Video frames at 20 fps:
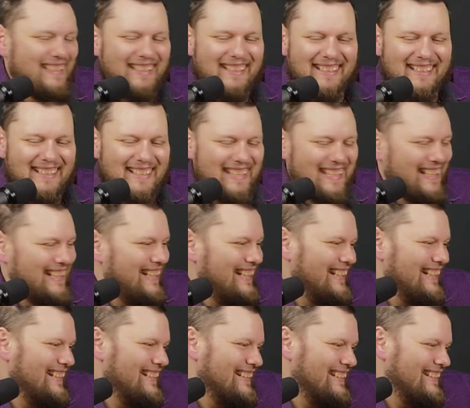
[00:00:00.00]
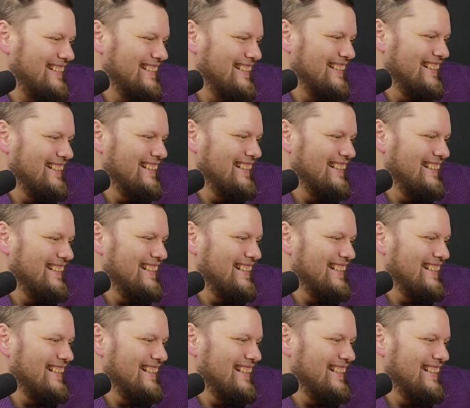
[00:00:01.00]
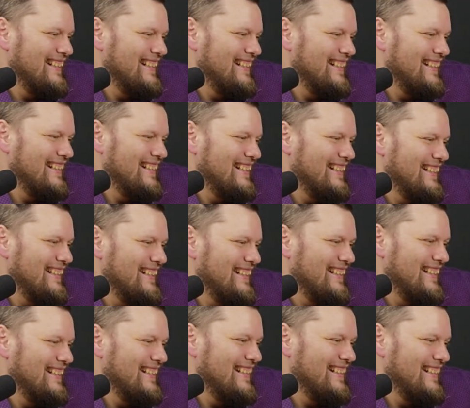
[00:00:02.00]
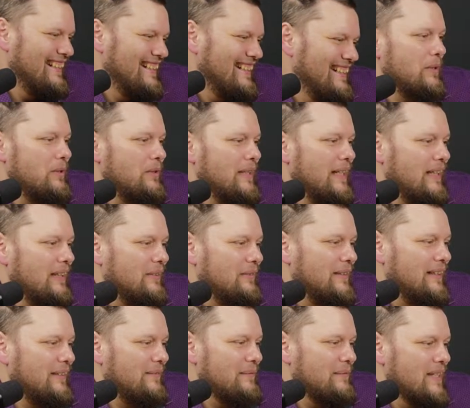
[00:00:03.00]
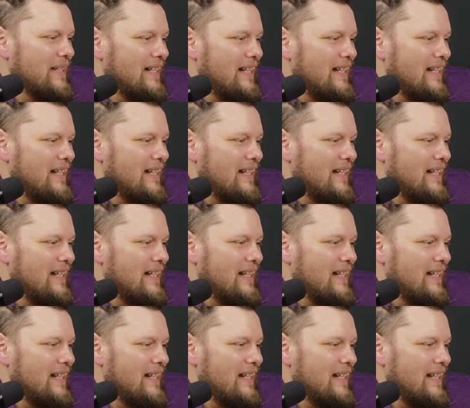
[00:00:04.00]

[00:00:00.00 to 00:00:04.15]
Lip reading: Okay. The sides probably help you. LOL.